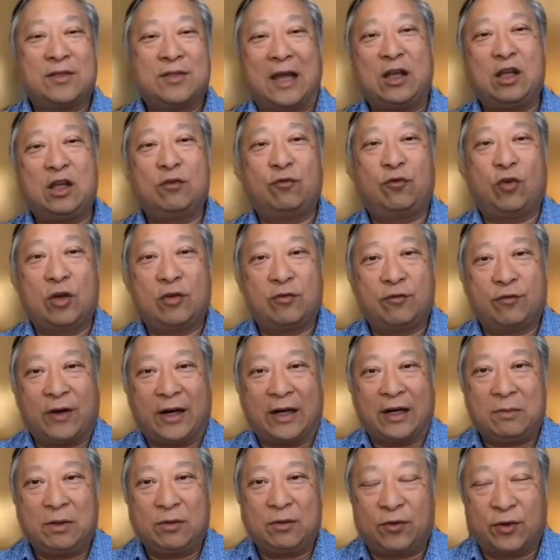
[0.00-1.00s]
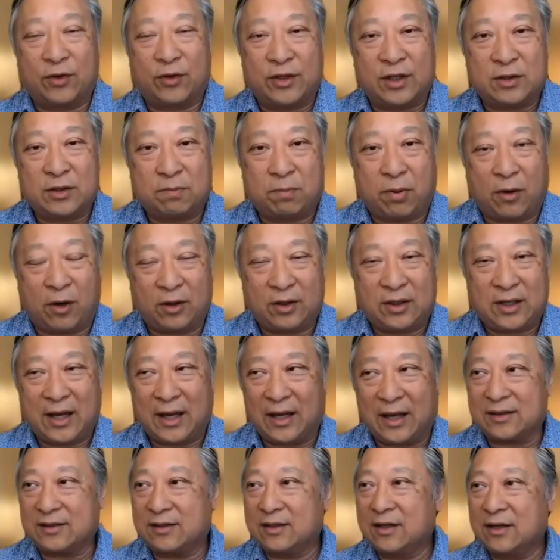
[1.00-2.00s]
Thank you for inviting me for this
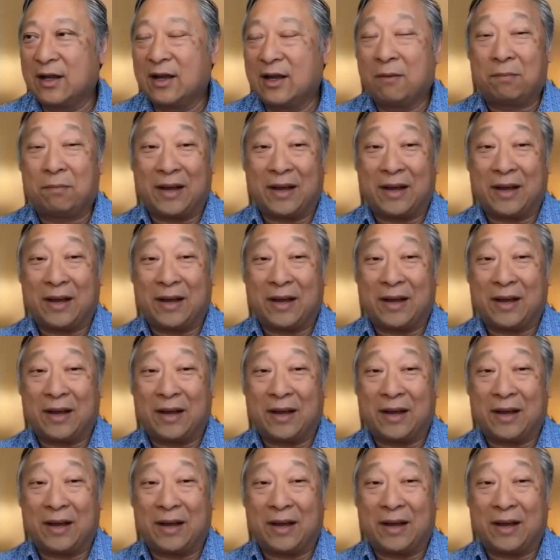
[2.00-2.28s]
podcast.